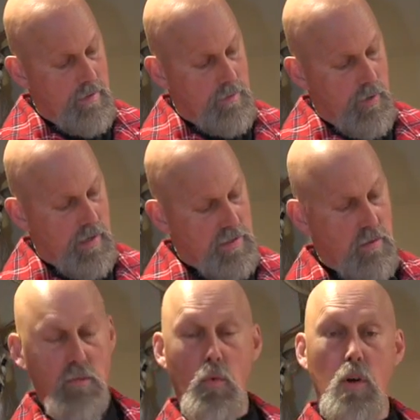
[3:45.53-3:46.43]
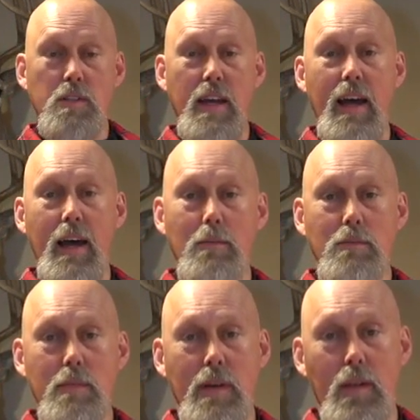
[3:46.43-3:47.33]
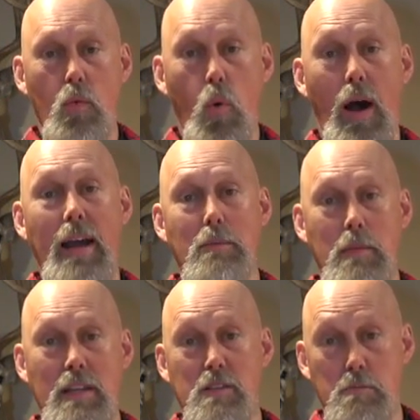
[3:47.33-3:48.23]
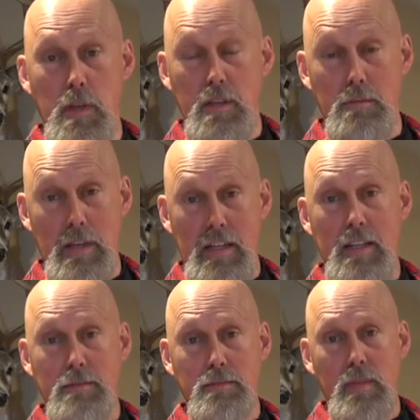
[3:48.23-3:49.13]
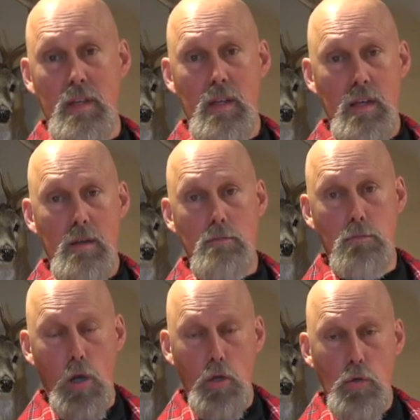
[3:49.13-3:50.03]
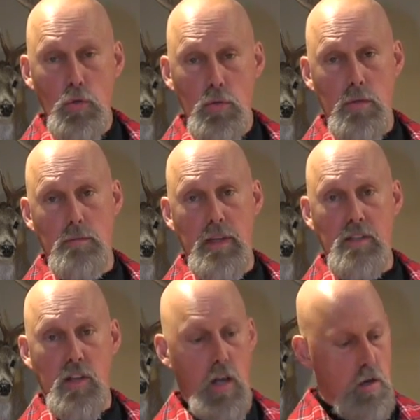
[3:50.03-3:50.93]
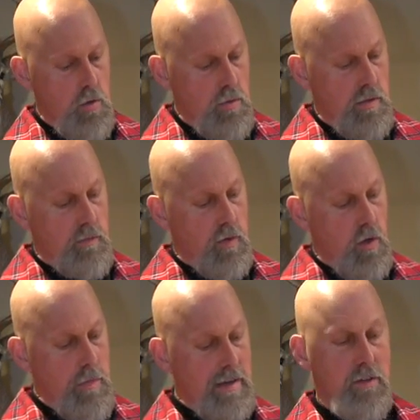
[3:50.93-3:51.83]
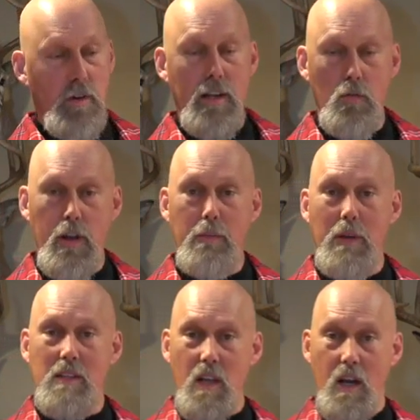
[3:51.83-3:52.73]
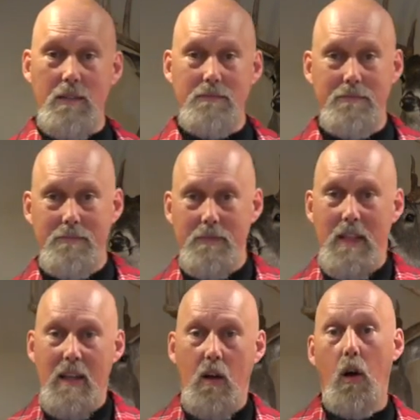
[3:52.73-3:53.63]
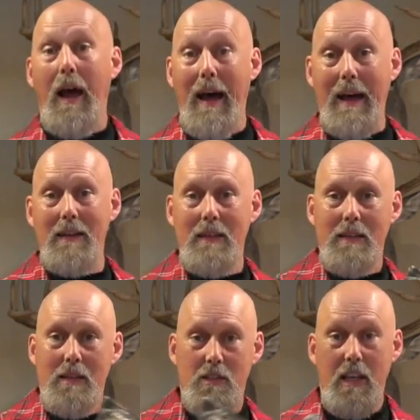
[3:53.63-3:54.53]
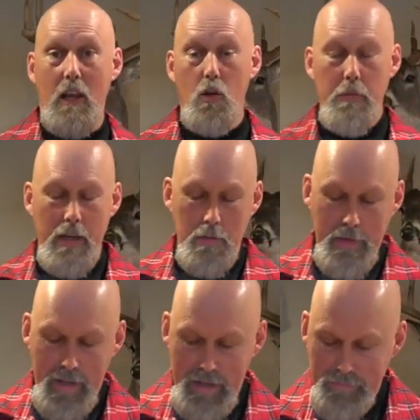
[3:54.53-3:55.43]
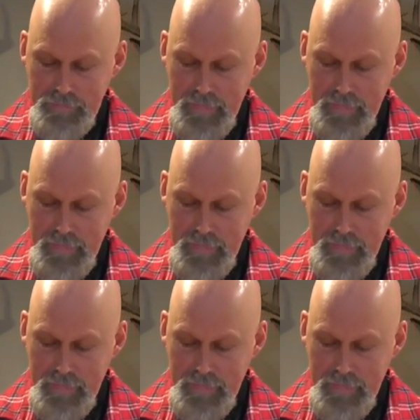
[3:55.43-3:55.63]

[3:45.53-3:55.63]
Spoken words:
Press it one time, and white means medium, blue means low, and we'll go back to red. Red means hot or high. So you got low, medium, and high.